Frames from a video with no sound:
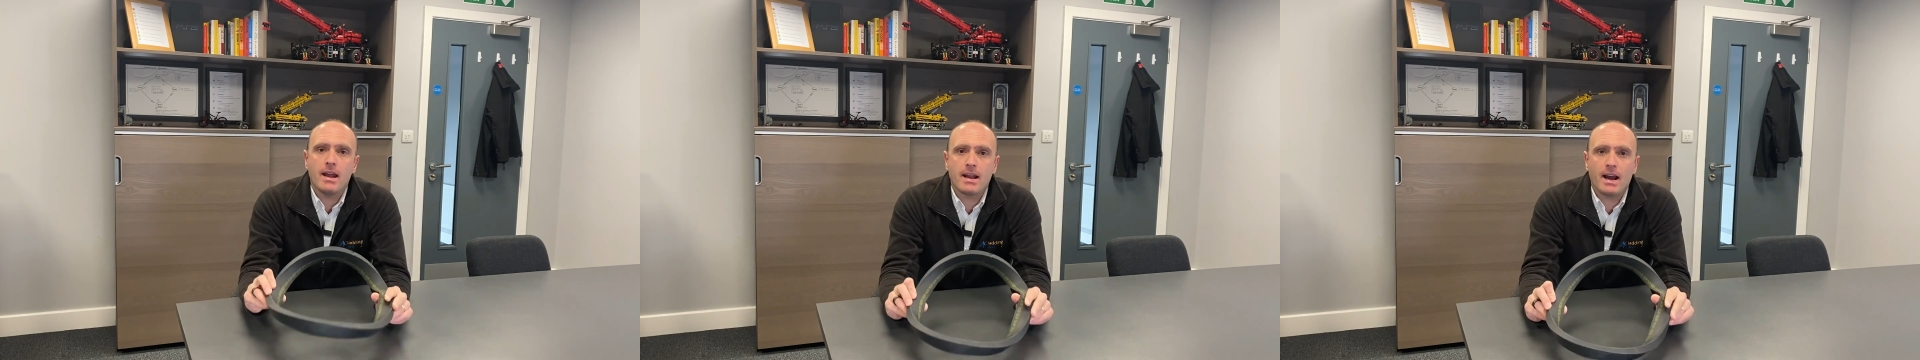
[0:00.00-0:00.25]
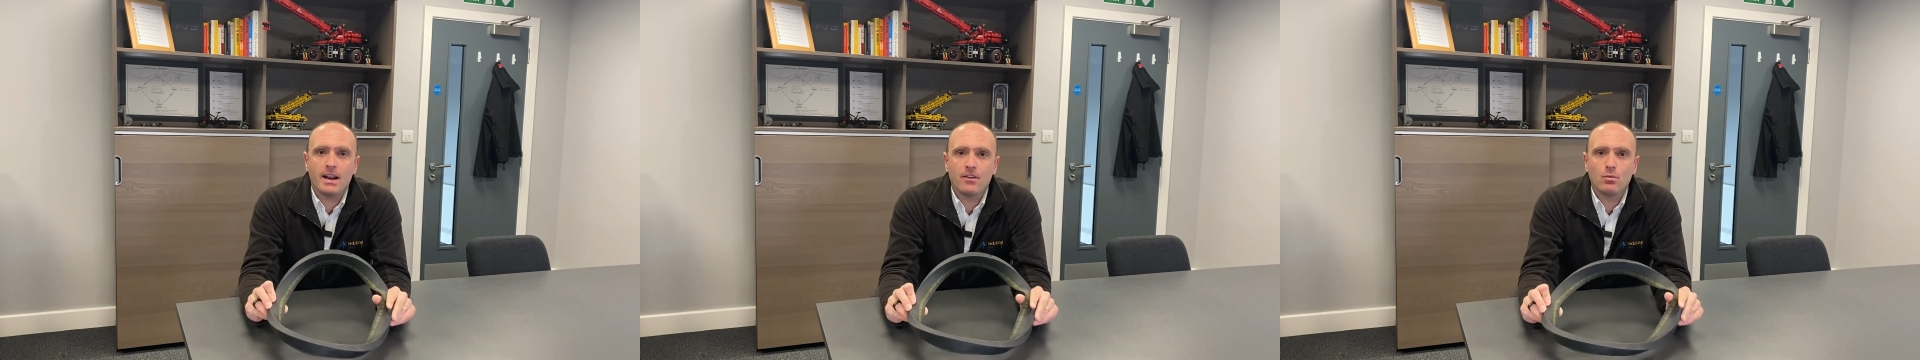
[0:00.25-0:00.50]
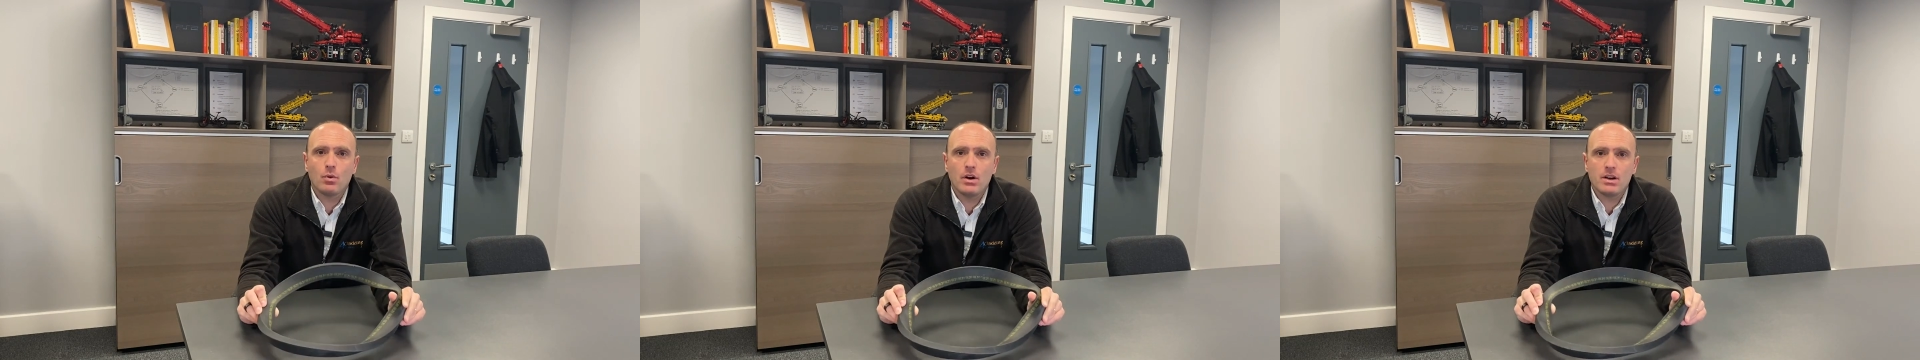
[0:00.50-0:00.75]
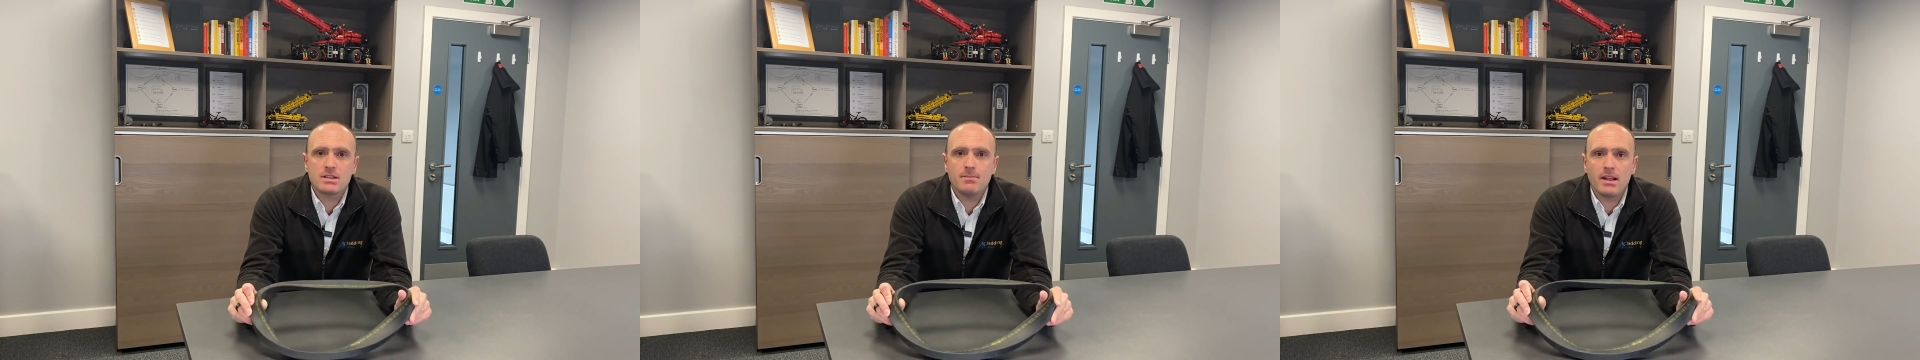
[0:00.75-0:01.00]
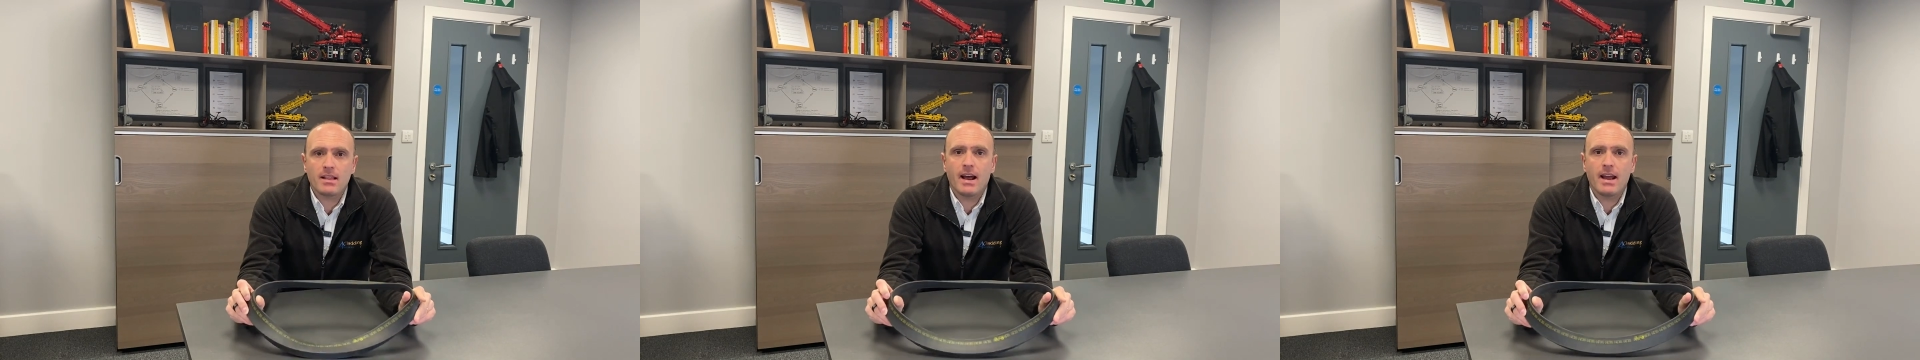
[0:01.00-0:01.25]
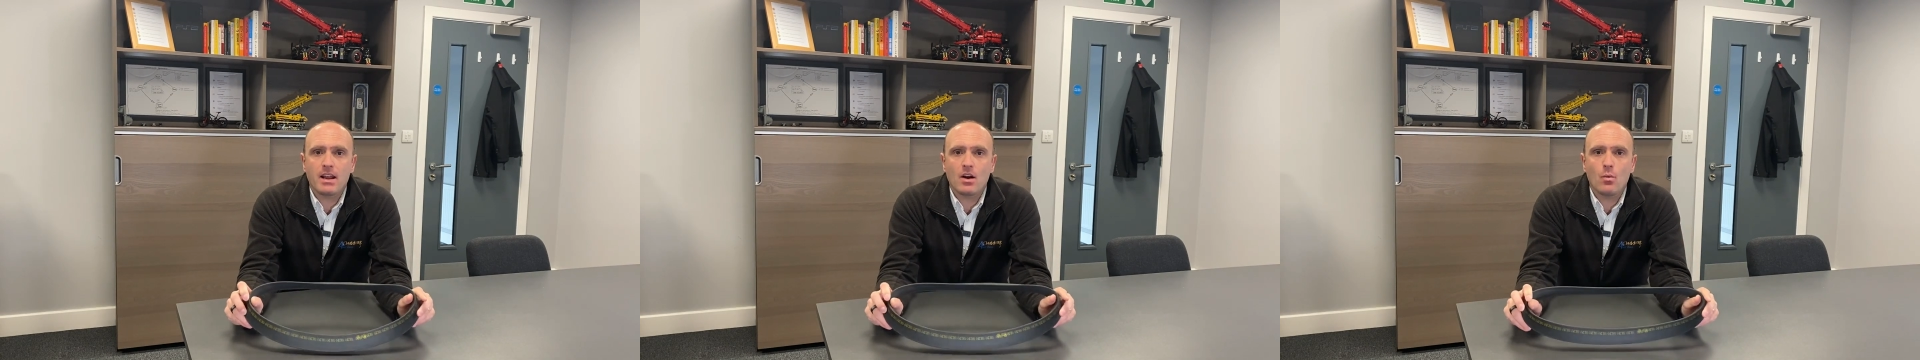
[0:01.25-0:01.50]
kind of works a bit
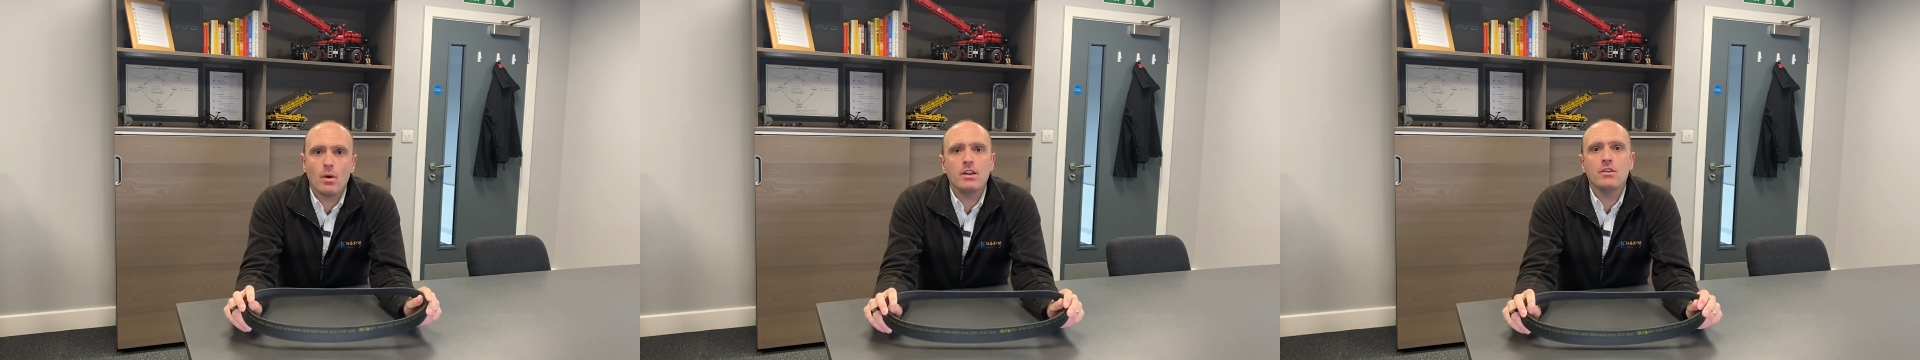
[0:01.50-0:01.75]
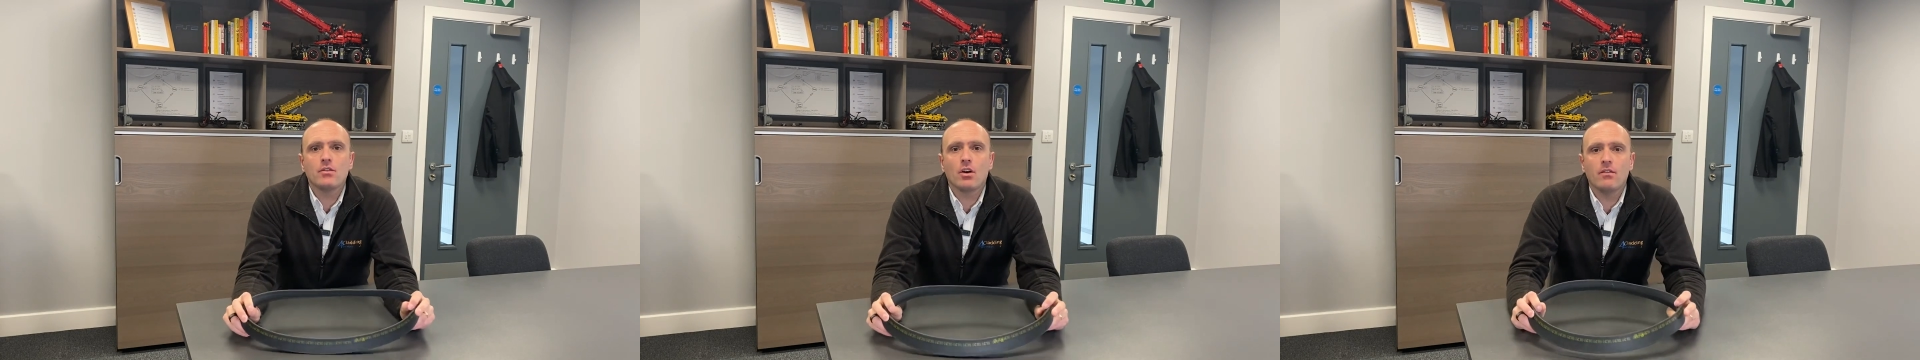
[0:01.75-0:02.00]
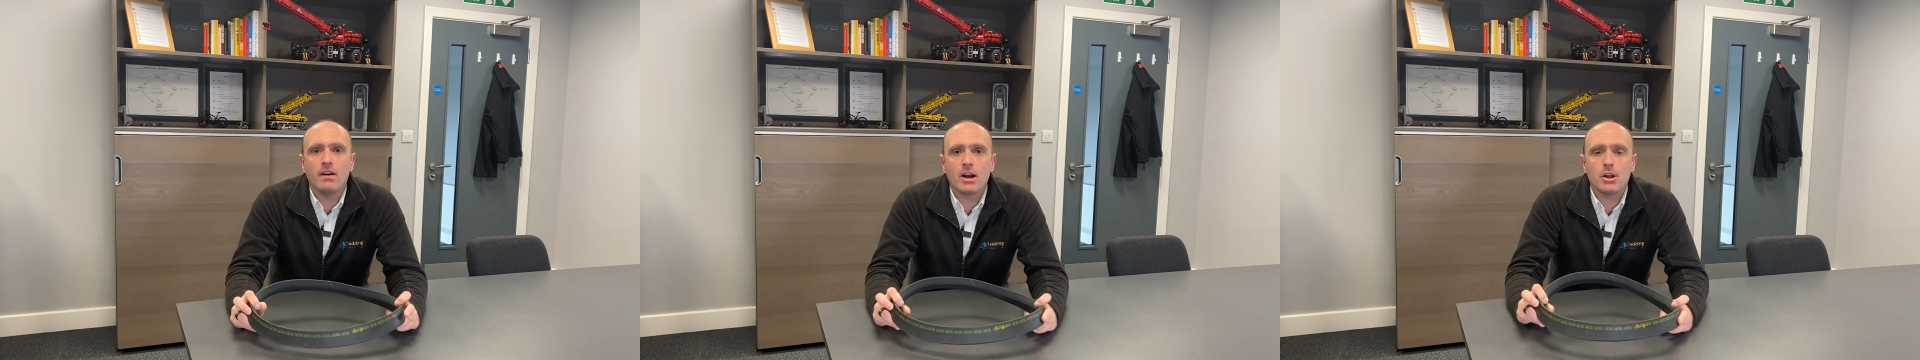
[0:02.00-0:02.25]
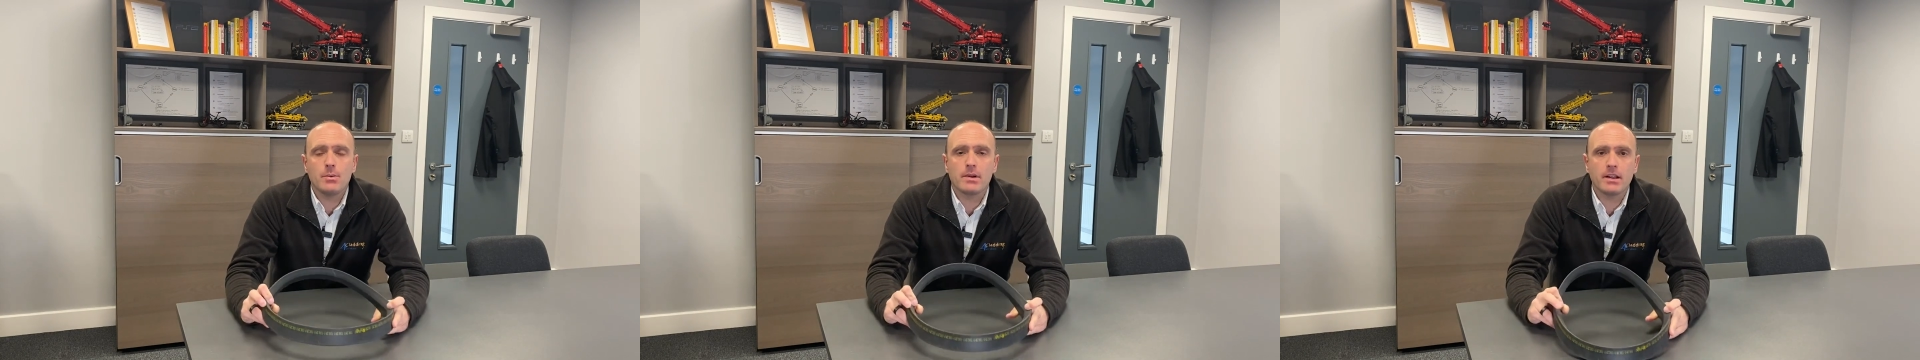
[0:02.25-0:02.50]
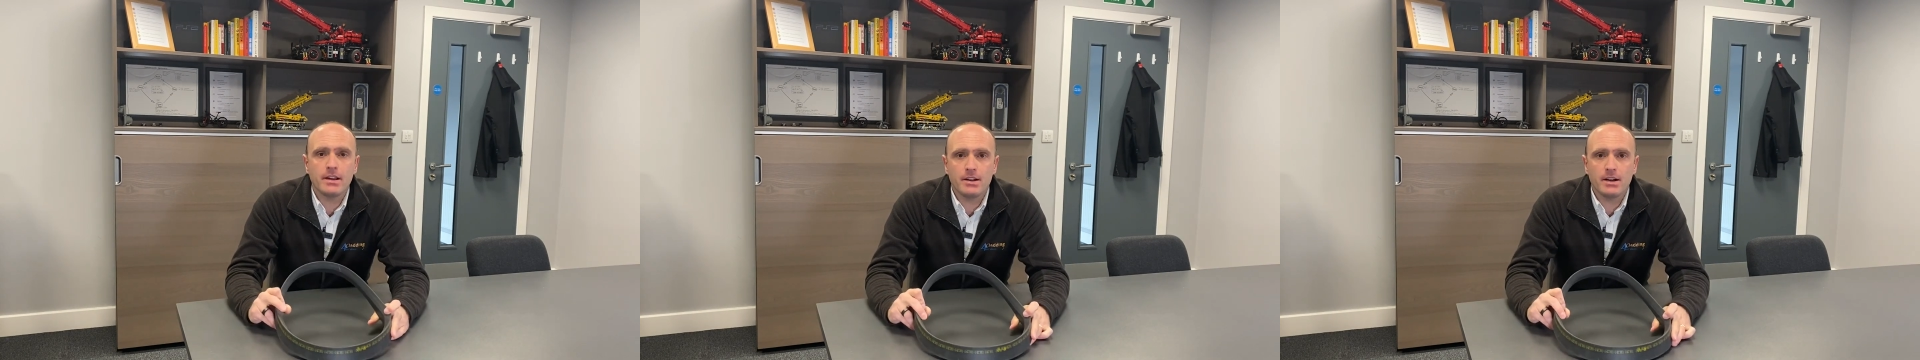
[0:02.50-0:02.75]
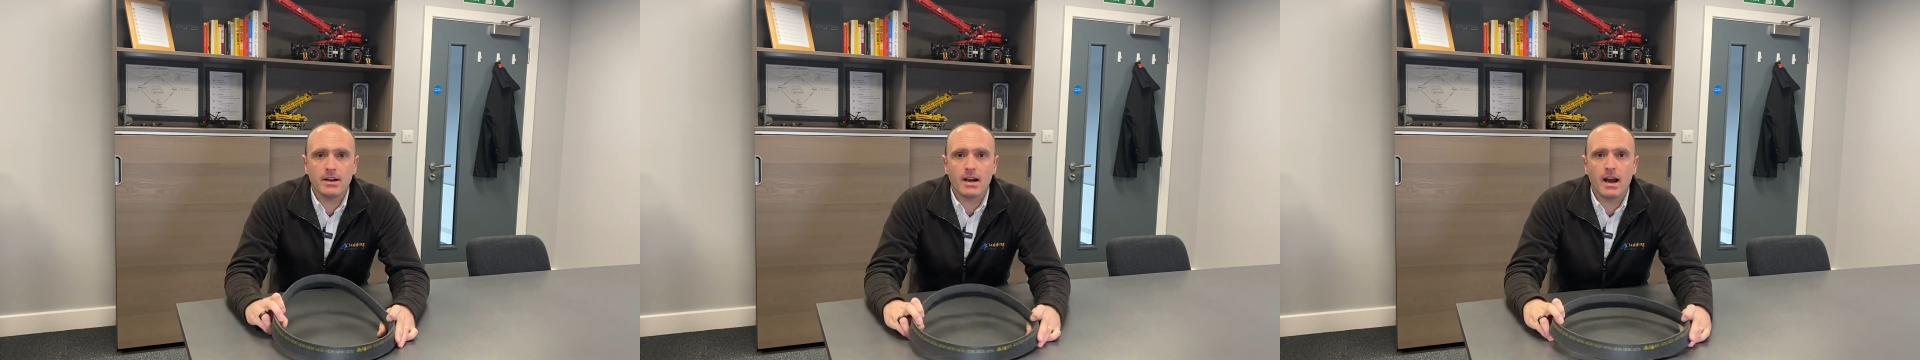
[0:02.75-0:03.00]
like when you've got a vacuum
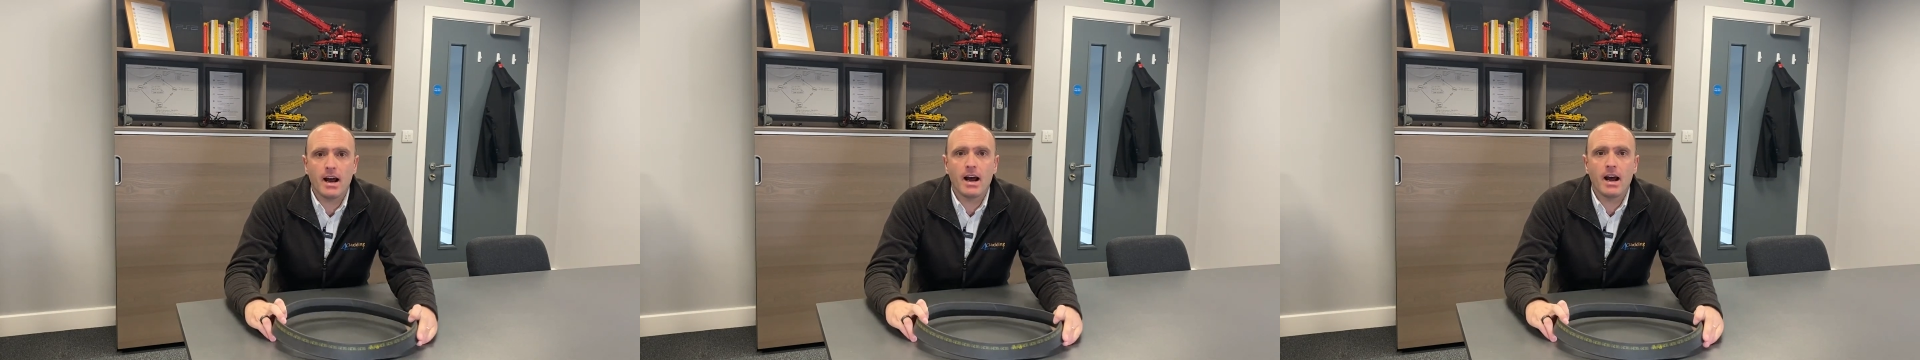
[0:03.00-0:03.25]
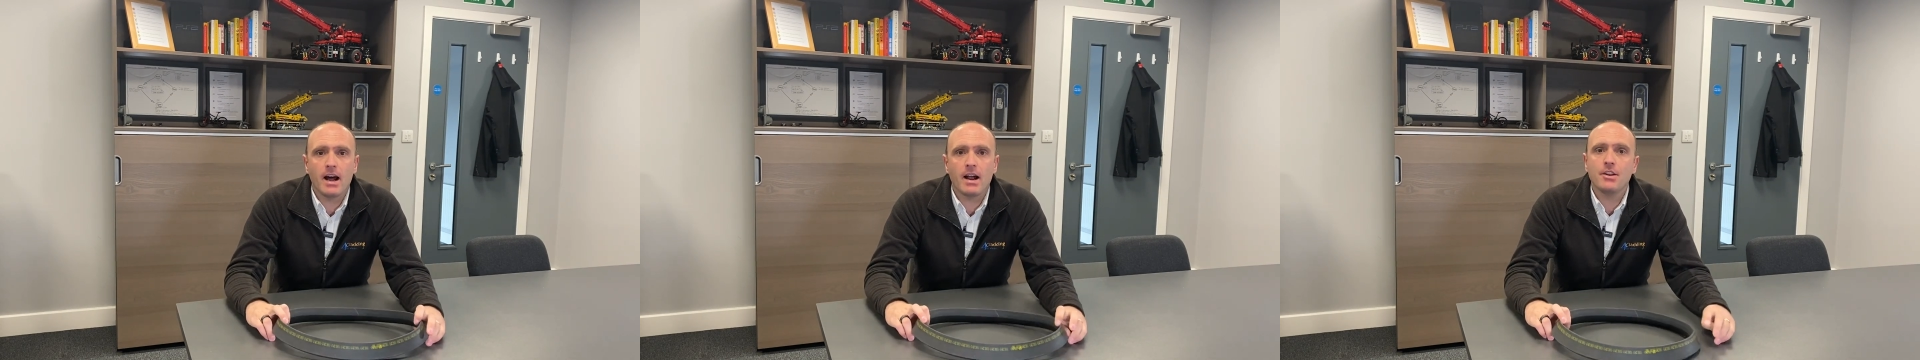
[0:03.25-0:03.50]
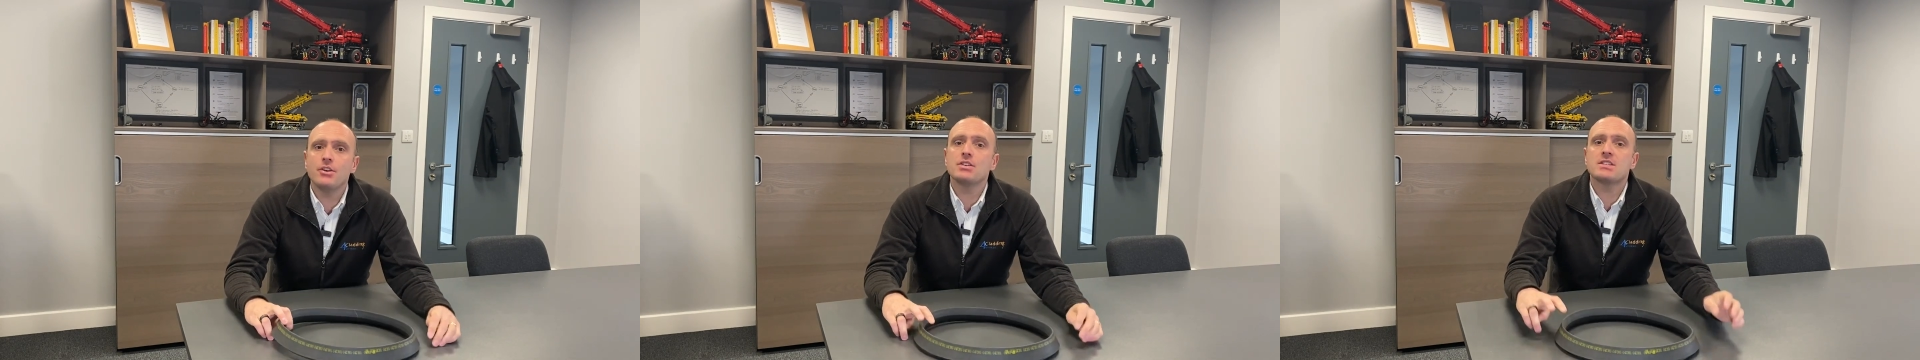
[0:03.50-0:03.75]
cleaner and you